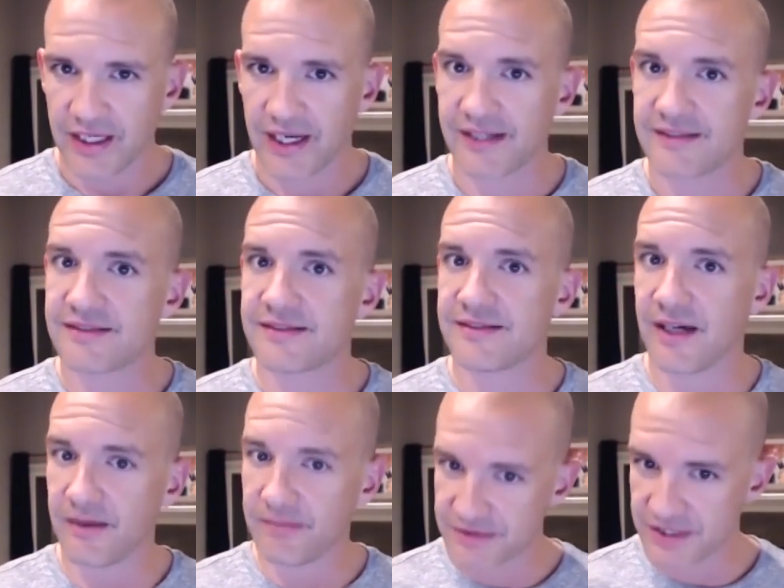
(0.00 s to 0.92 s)
And
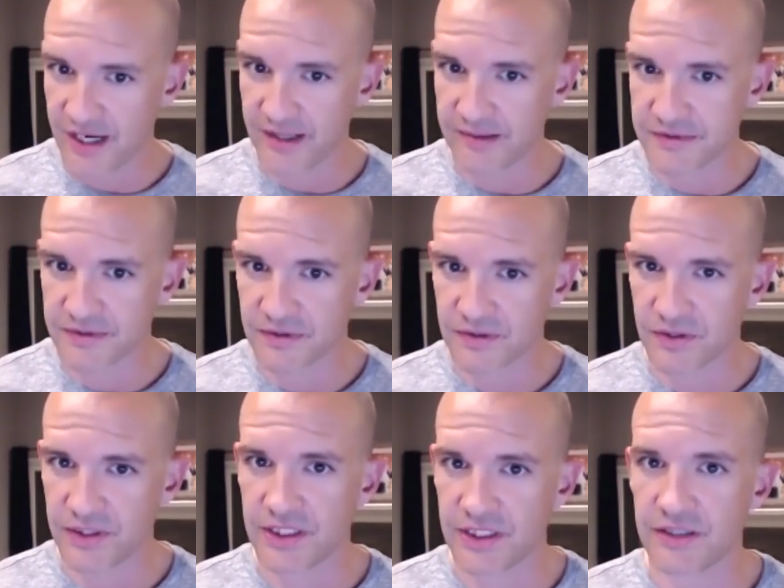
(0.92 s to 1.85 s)
sometimes
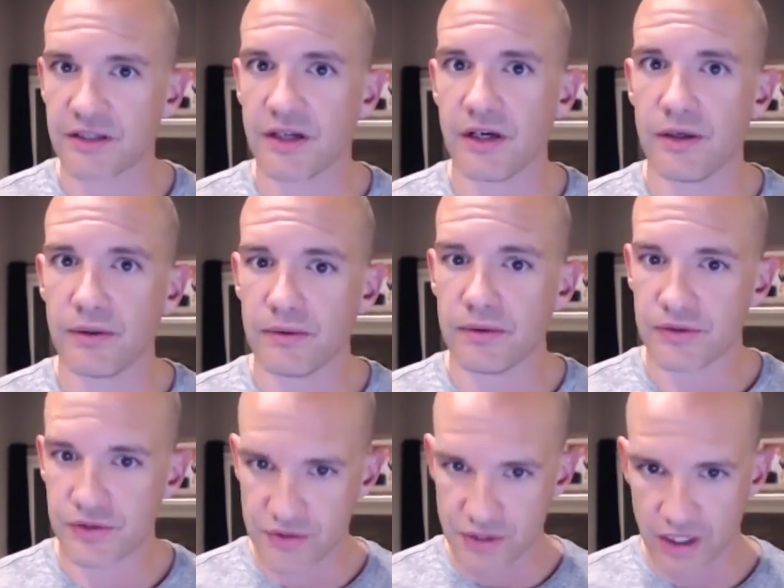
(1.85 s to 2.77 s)
you need to go
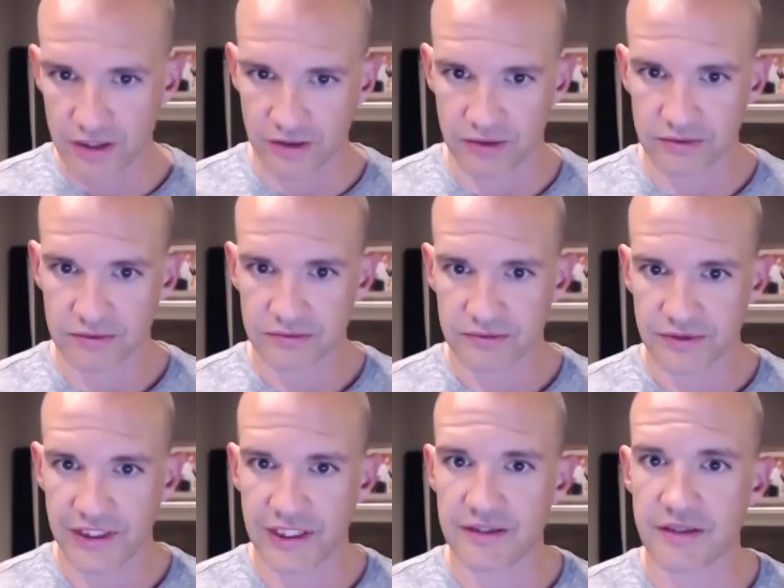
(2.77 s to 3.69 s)
struggle,
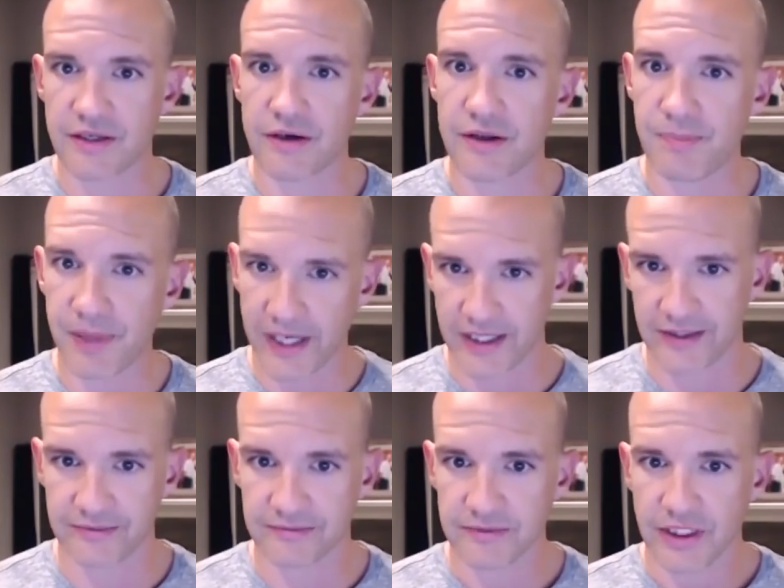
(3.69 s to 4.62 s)
you need to go to the pain
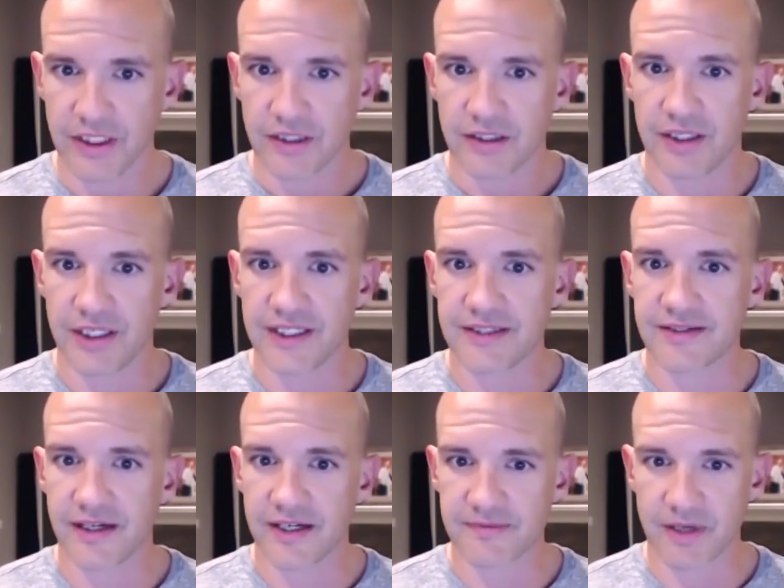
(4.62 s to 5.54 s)
you need
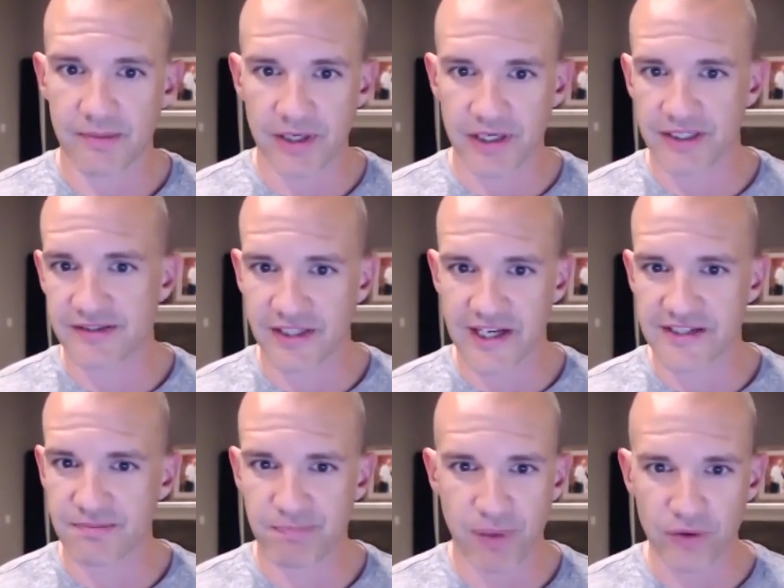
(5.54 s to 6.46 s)
to, as my buddy
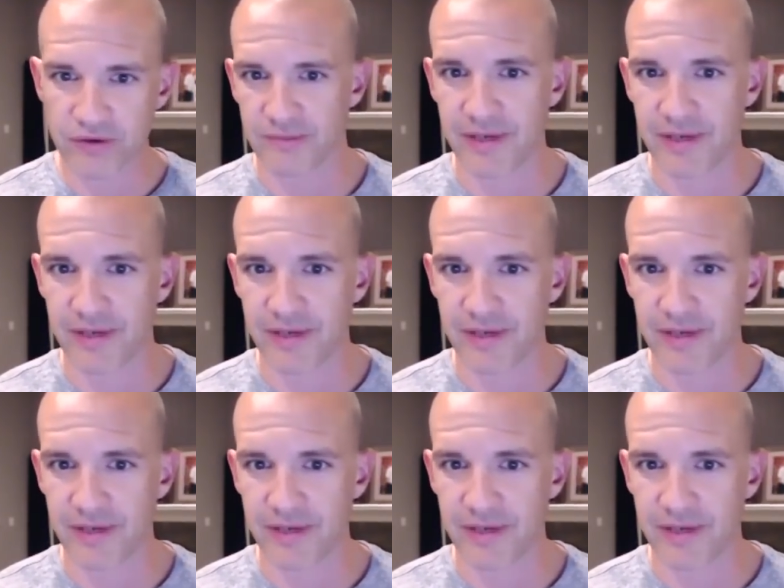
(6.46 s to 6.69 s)
says, poke the